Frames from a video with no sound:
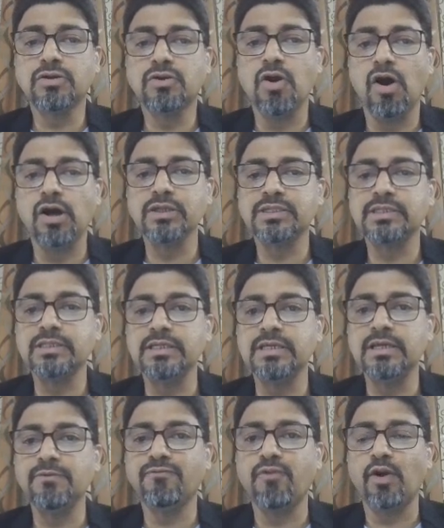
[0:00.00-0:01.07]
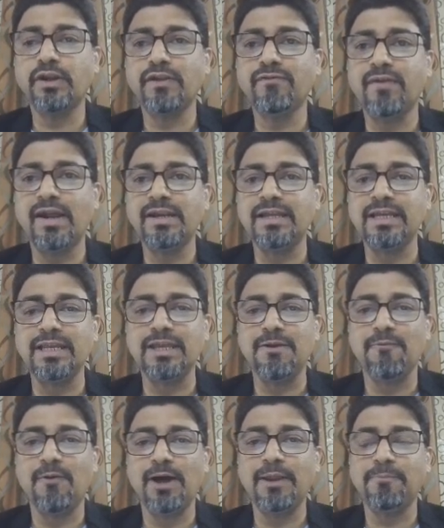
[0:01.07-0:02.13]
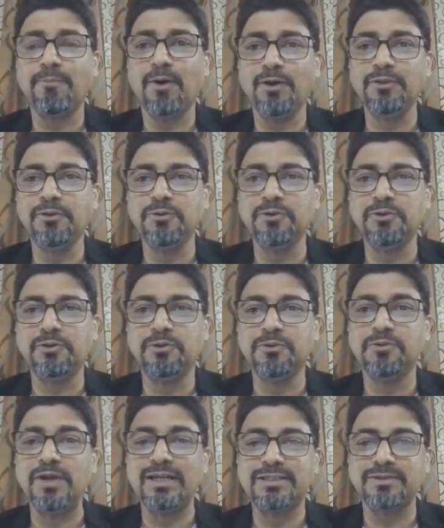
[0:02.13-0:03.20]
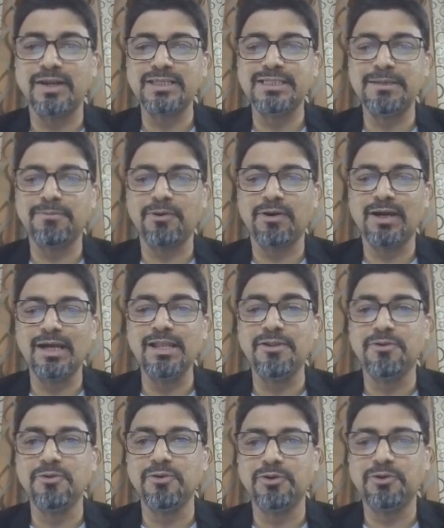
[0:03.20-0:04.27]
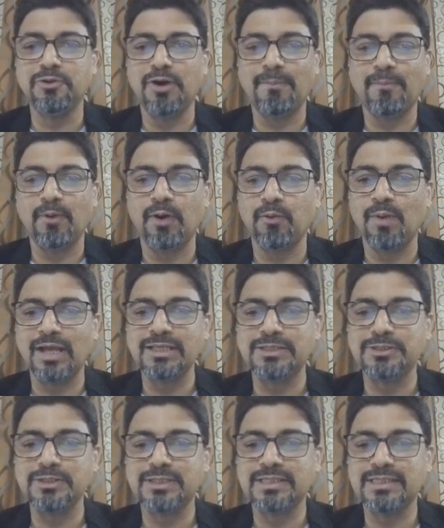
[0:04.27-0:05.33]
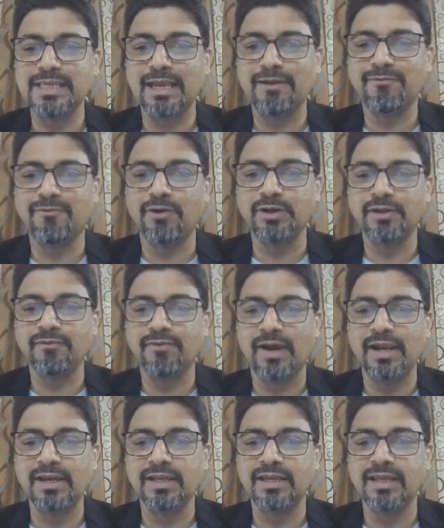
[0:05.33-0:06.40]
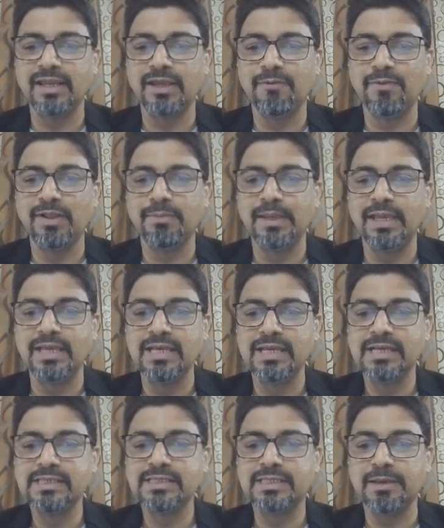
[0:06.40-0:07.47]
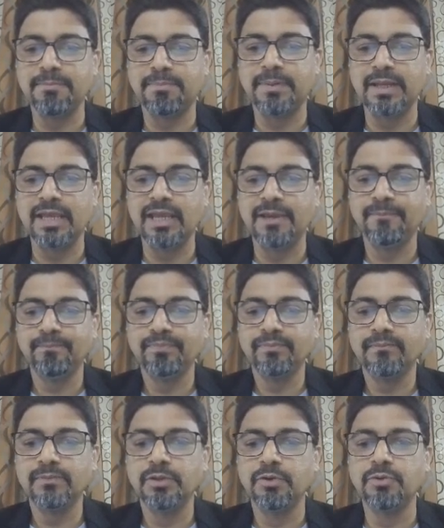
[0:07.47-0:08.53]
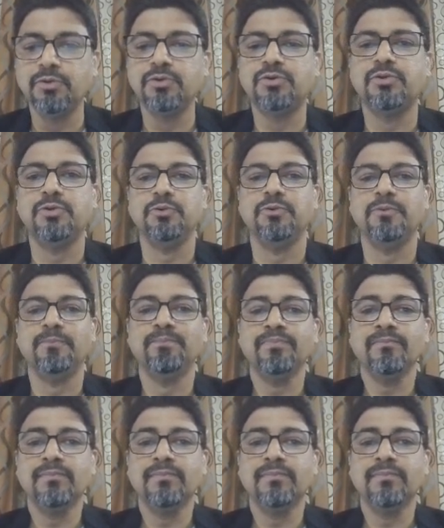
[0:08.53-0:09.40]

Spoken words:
Cos 45 degree, 1 upon root 2. Its reciprocal root 2 upon 1. So sec 45 degree will be simply root 2.